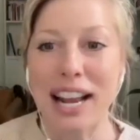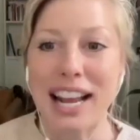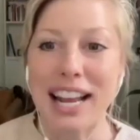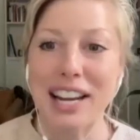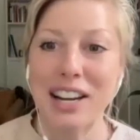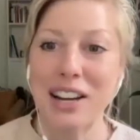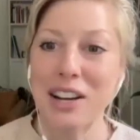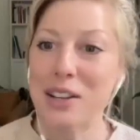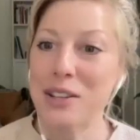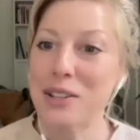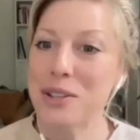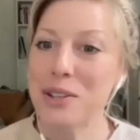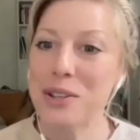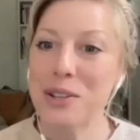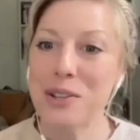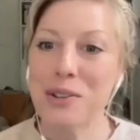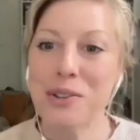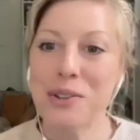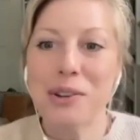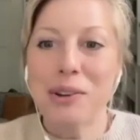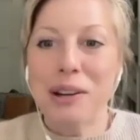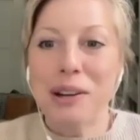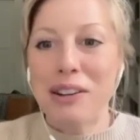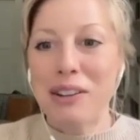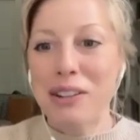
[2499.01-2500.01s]
and also you
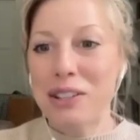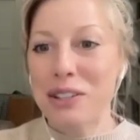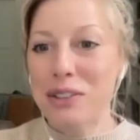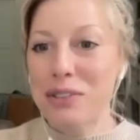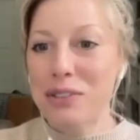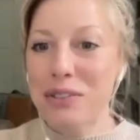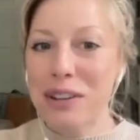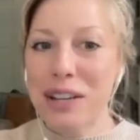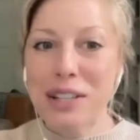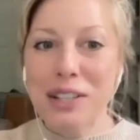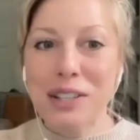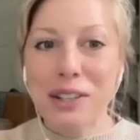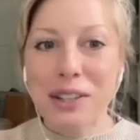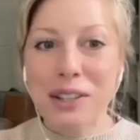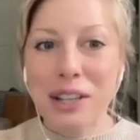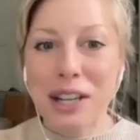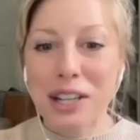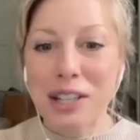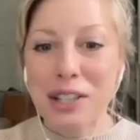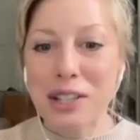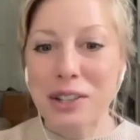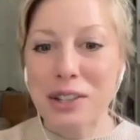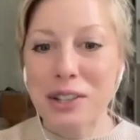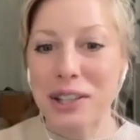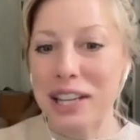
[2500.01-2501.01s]
know how to defend your
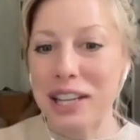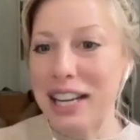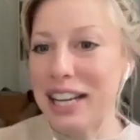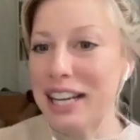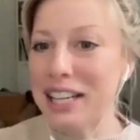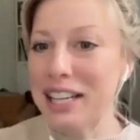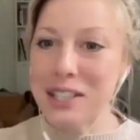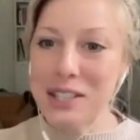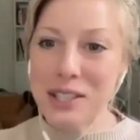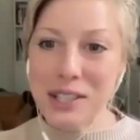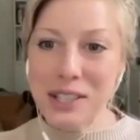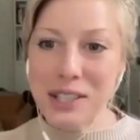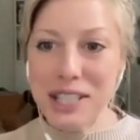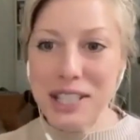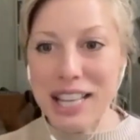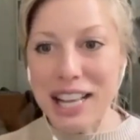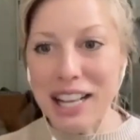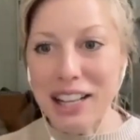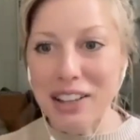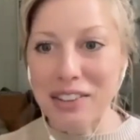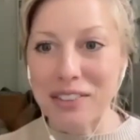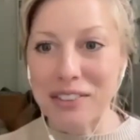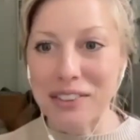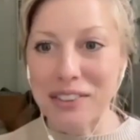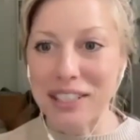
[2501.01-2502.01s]
country and yourself,